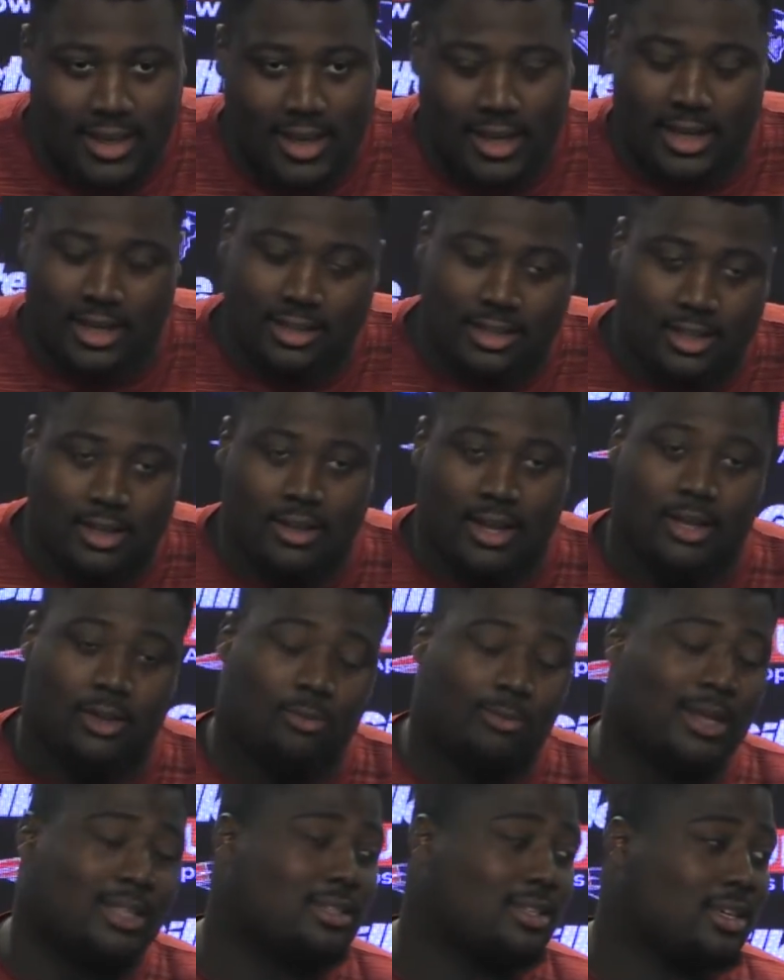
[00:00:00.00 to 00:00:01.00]
And I know
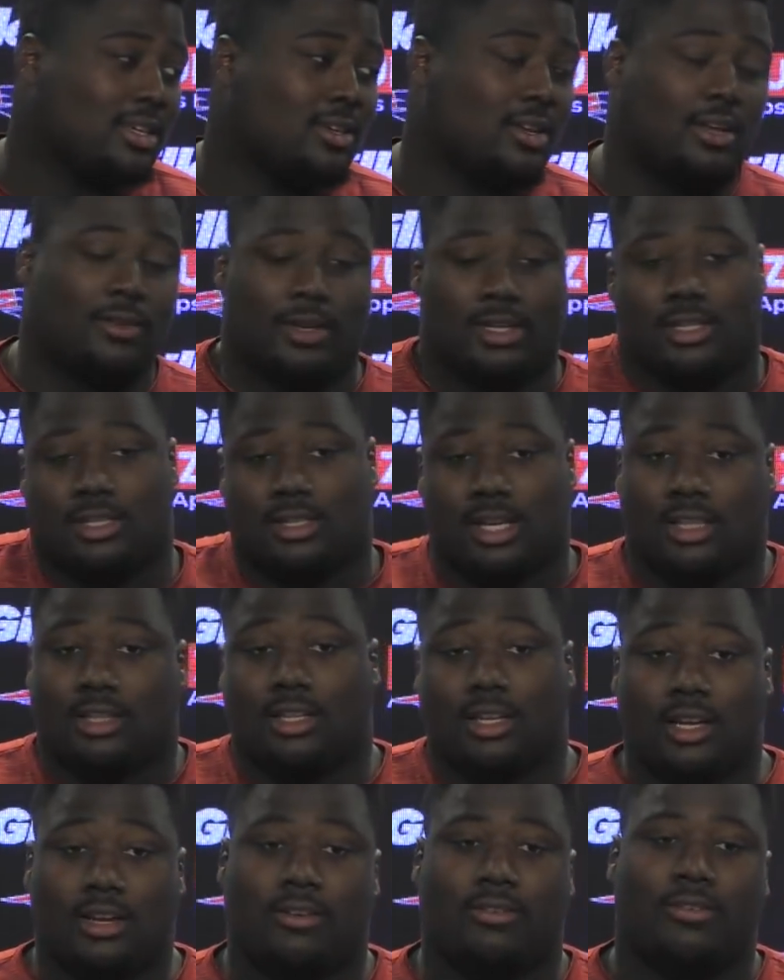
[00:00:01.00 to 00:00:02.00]
my team. I
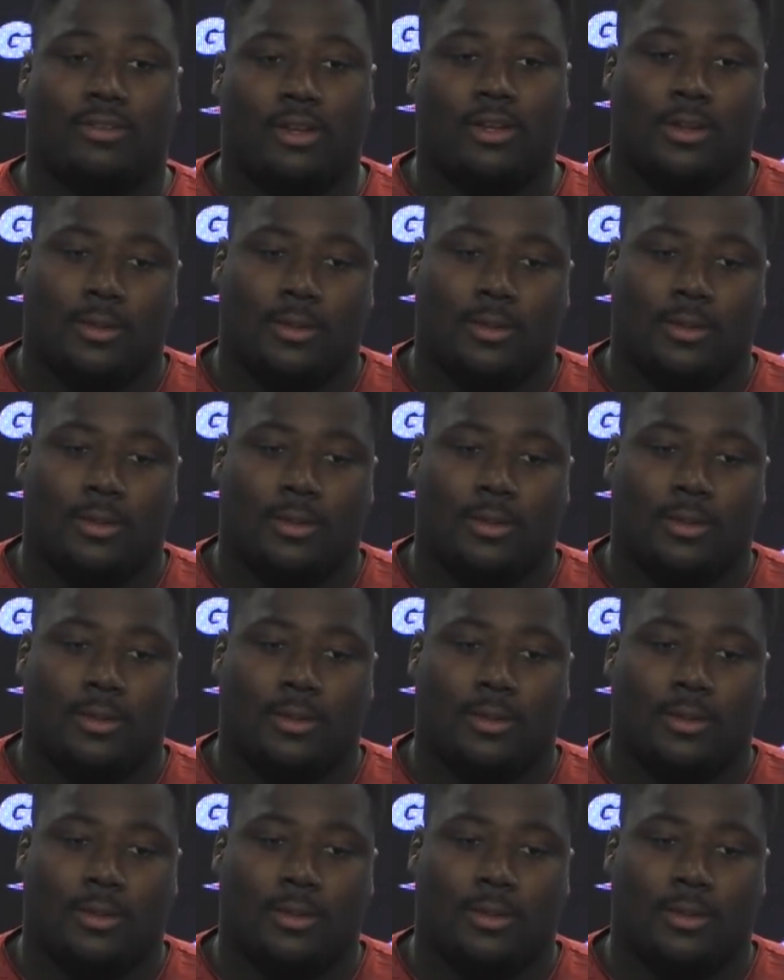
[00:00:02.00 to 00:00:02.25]
love,